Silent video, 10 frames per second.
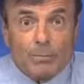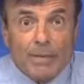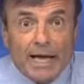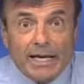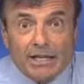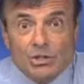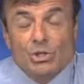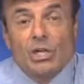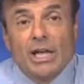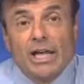
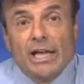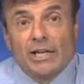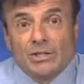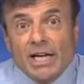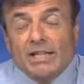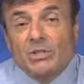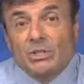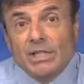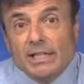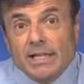package. It's on the
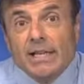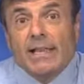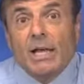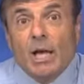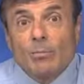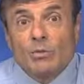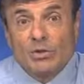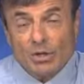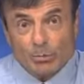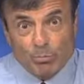CD that comes
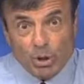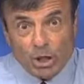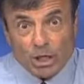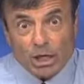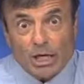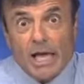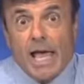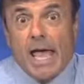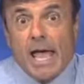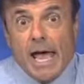with your book.
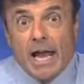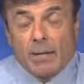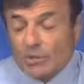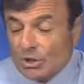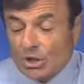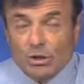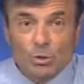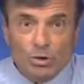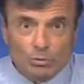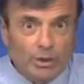And I'm just going to
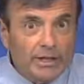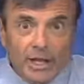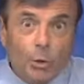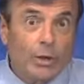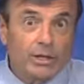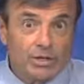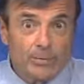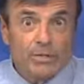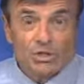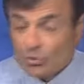do a really quick
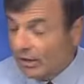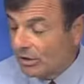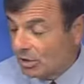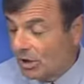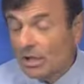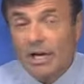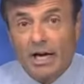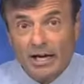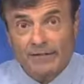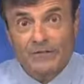demonstration
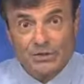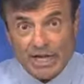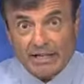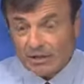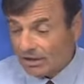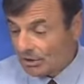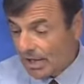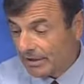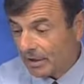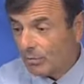of
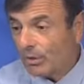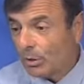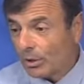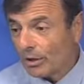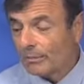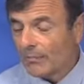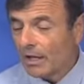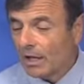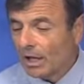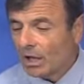StatDisk on the computer.
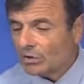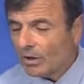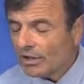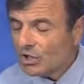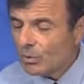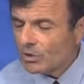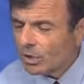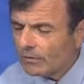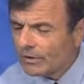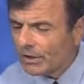So I'm going to switch
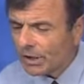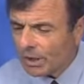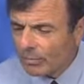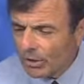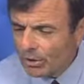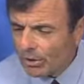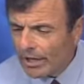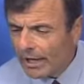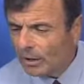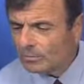over to the computer
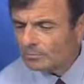now